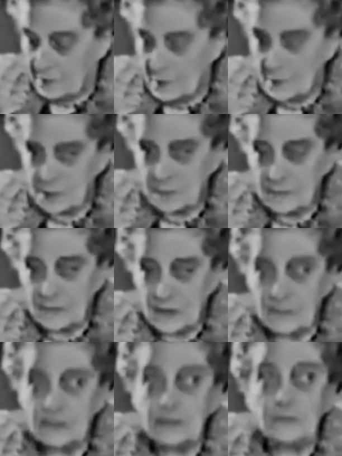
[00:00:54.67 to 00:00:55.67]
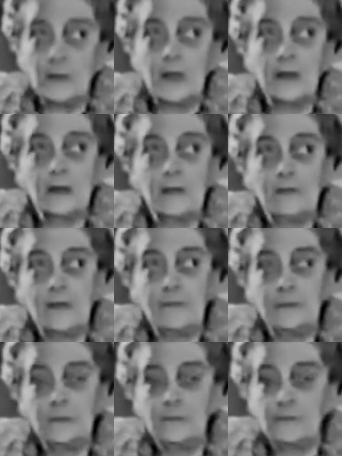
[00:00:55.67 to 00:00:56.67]
They've always been favourites of mine.
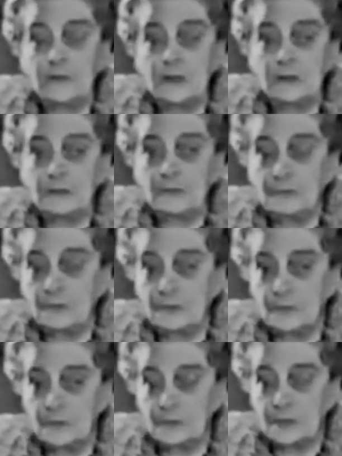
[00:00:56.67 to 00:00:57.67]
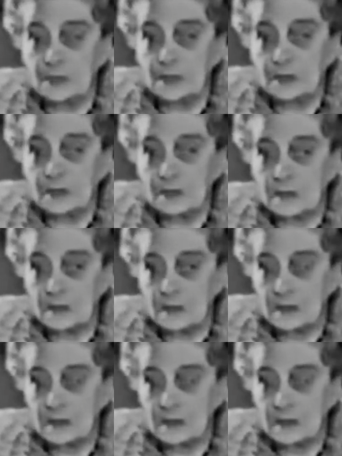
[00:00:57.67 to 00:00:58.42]
I've loved them for their truth and beauty.